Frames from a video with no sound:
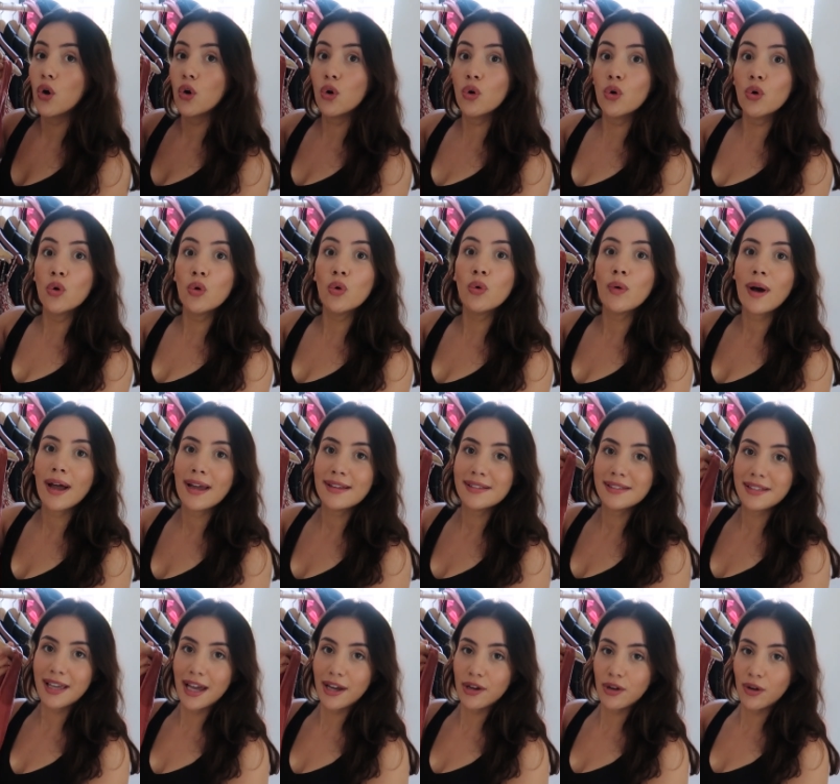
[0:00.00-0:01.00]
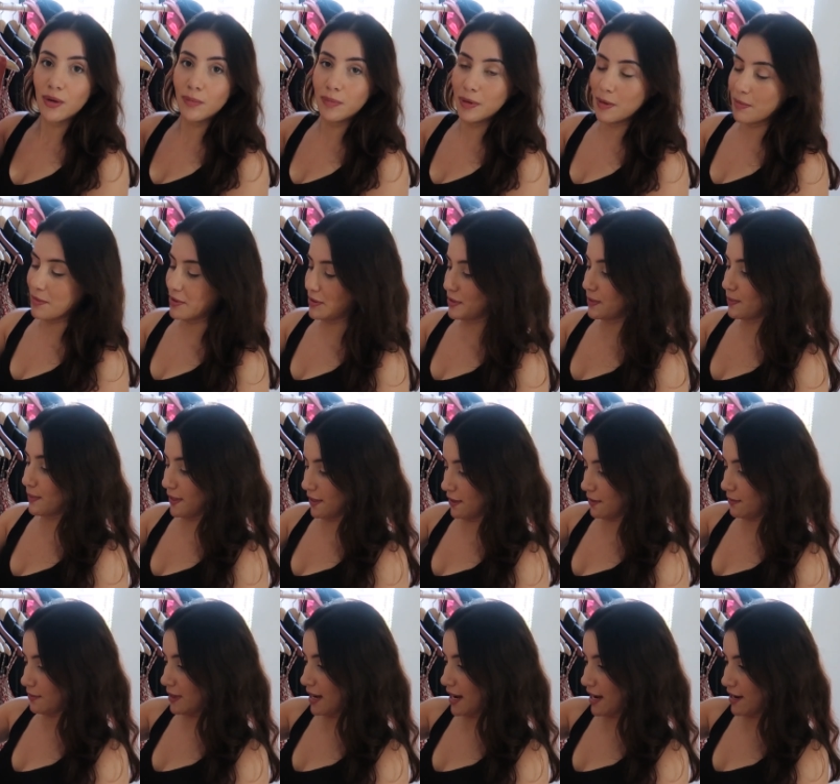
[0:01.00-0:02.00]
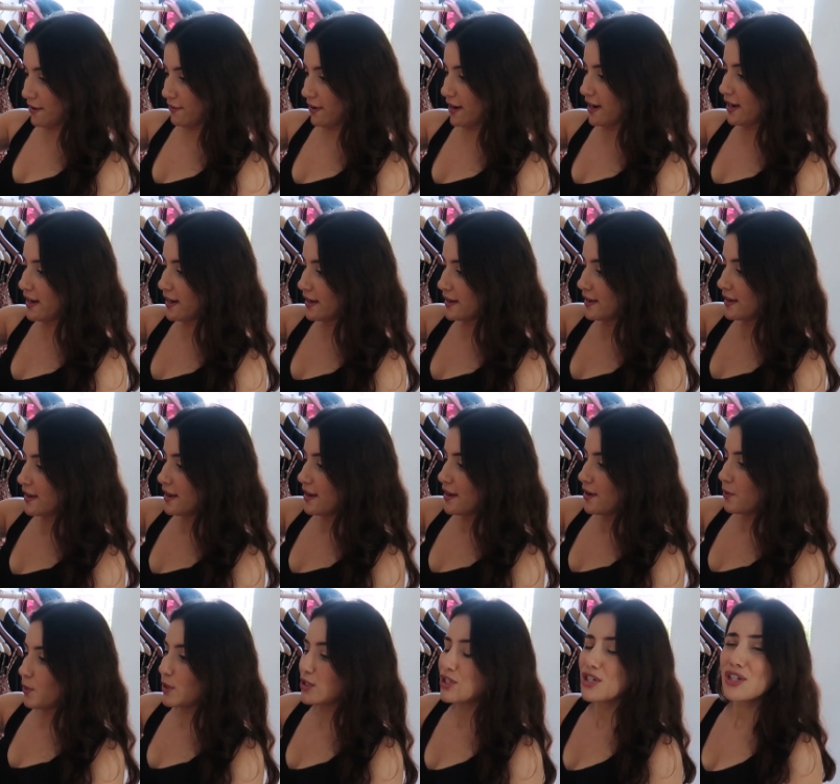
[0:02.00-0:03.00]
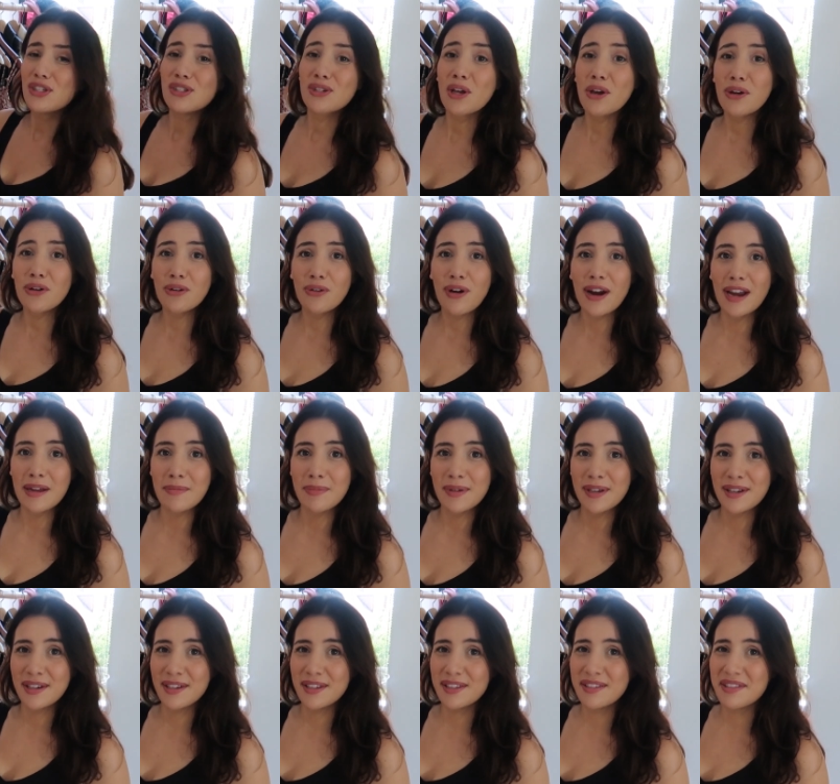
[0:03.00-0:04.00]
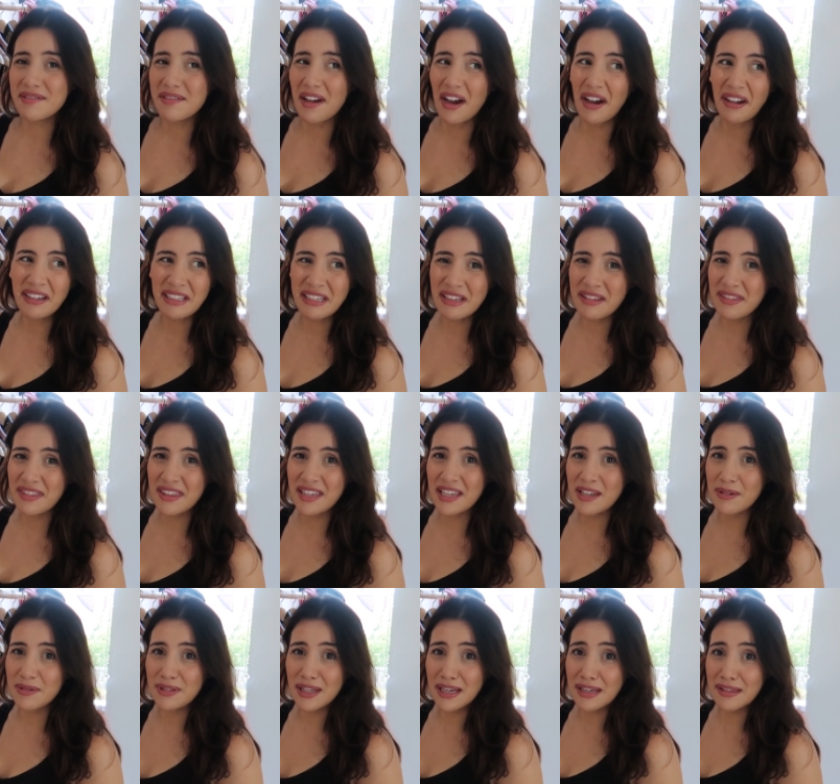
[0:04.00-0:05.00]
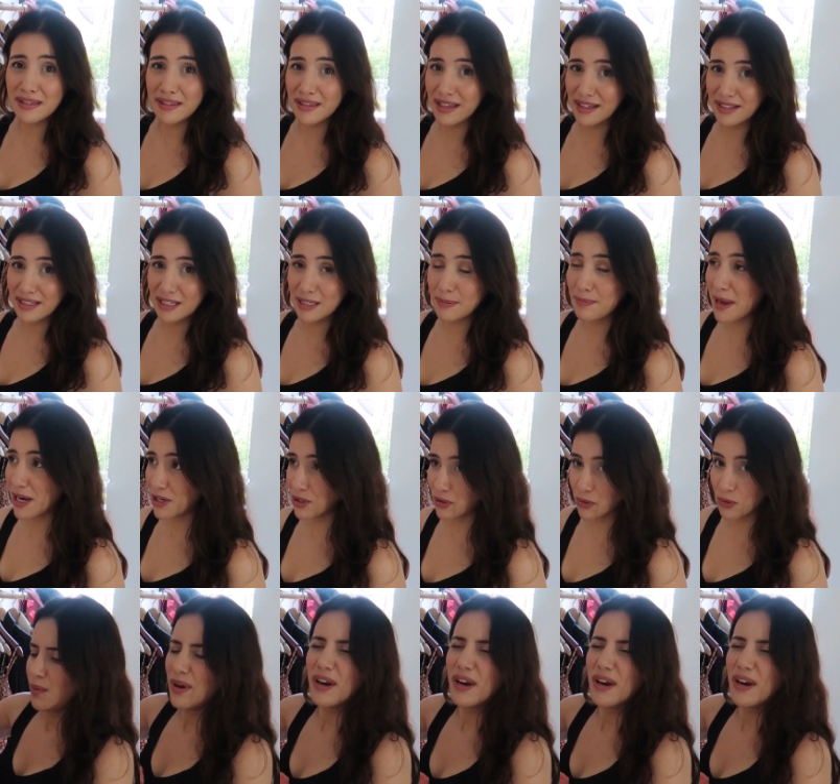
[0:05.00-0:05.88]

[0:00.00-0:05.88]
always get compliments when I wear it, which is so great because I didn't think it was anything that special.